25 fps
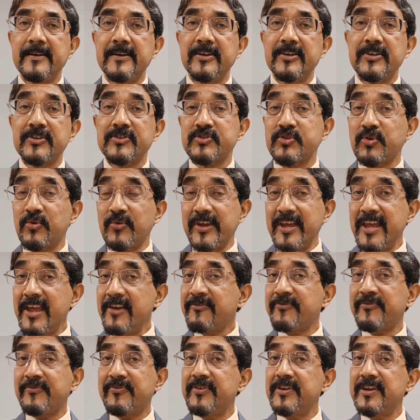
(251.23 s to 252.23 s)
So
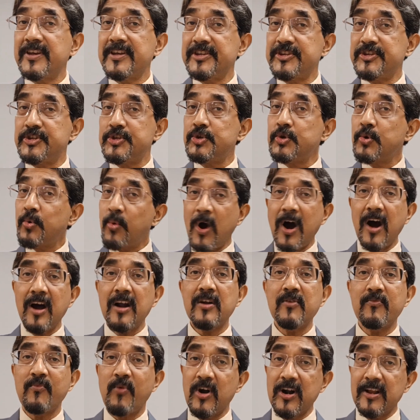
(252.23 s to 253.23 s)
if you
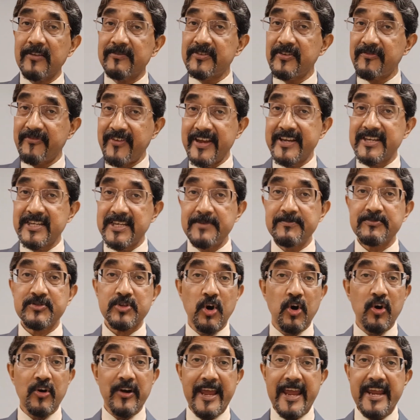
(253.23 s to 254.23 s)
are one of the victims
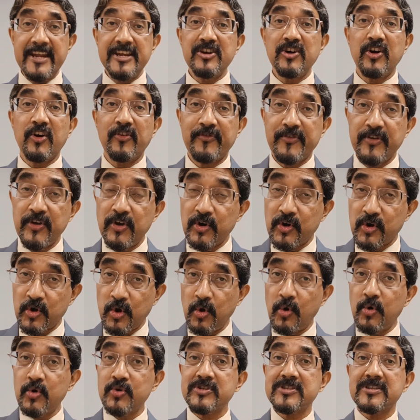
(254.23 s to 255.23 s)
or any of your
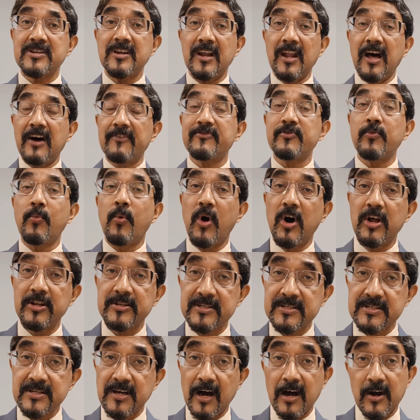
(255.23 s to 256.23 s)
close loved
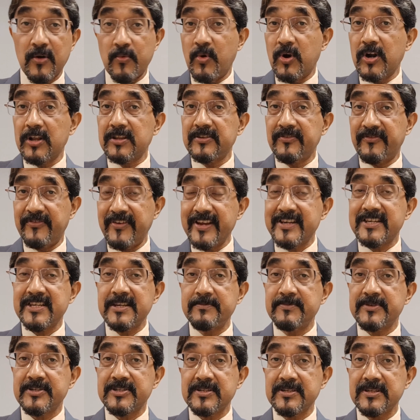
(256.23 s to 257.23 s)
ones are one of the
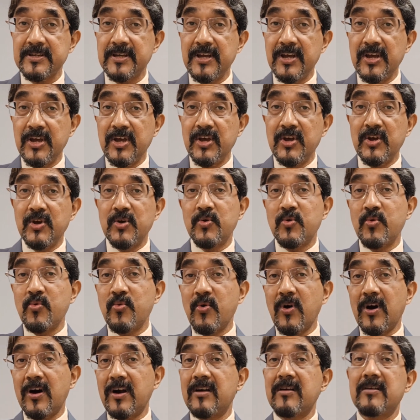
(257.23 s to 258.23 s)
victims
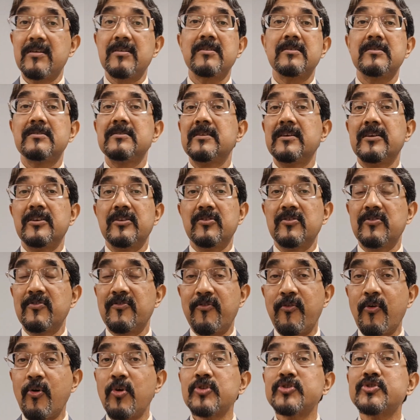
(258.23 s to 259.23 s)
who are
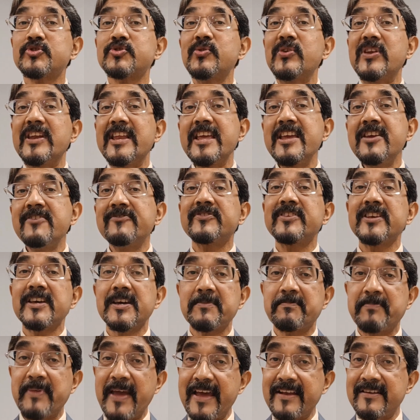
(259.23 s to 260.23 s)
forced to leave
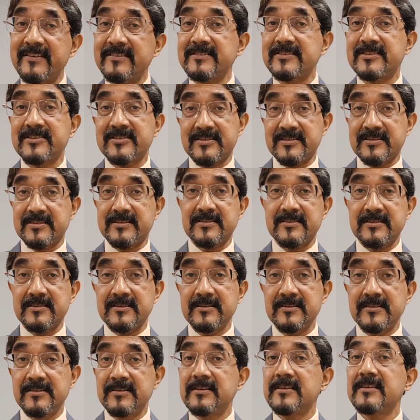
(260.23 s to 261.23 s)
their parents
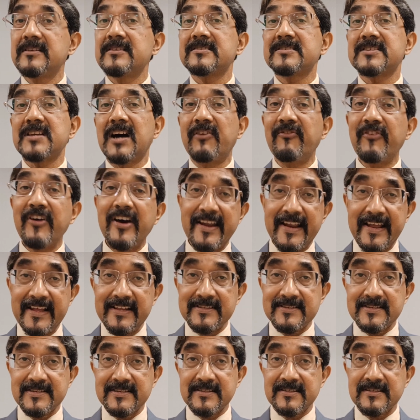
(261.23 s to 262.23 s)
somewhere
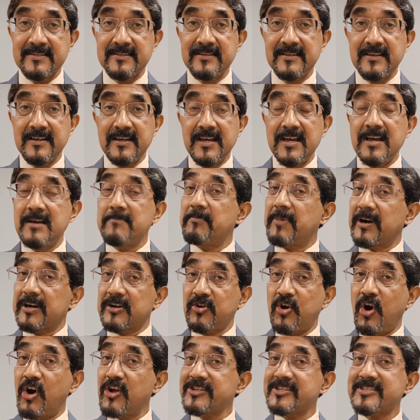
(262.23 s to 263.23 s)
else, but
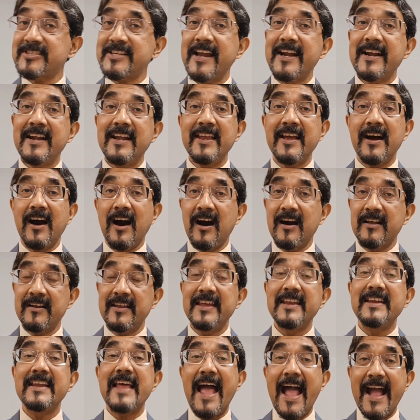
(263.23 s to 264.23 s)
constantly are
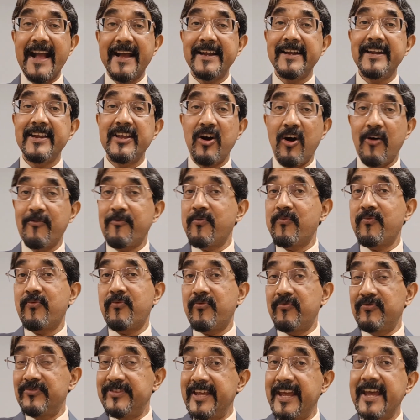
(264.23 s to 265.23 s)
in agony of
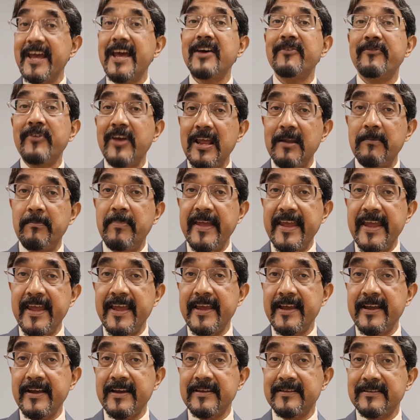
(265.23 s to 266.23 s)
their
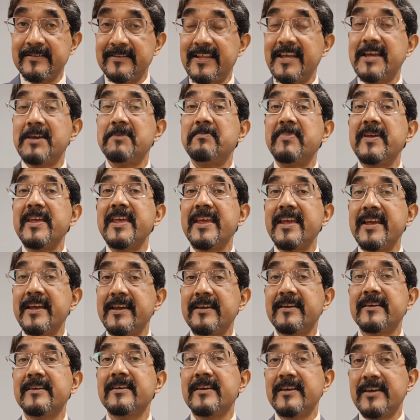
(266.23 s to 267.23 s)
well-being, their
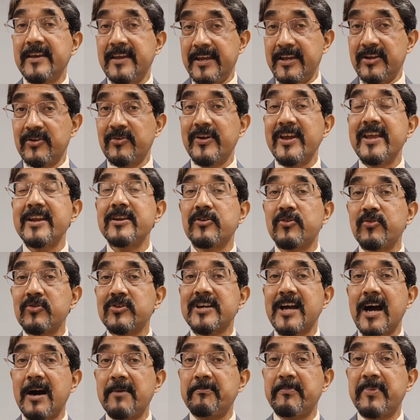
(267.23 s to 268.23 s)
being in good
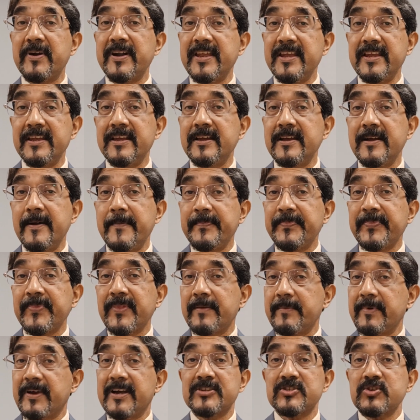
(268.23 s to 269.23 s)
company,
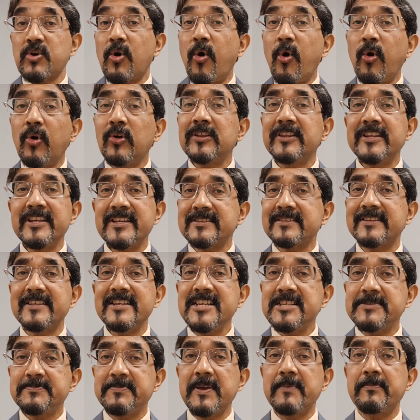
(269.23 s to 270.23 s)
because all
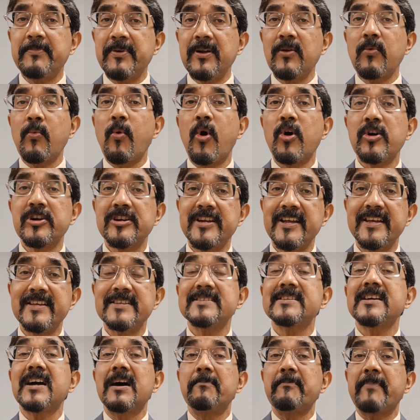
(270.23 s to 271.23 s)
these people want is
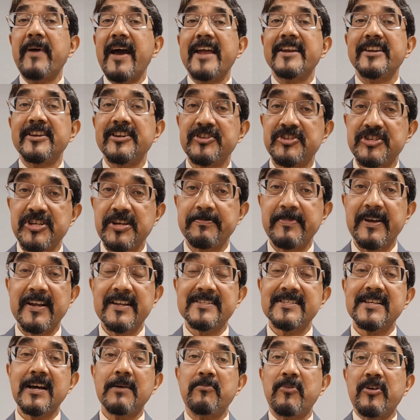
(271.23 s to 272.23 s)
companionship and
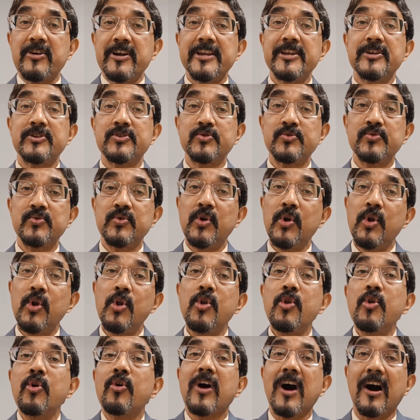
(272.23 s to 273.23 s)
somebody to
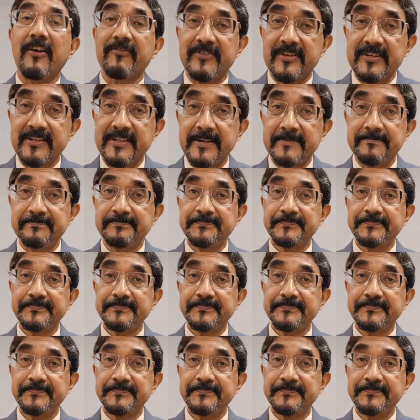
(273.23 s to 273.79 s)
look after them.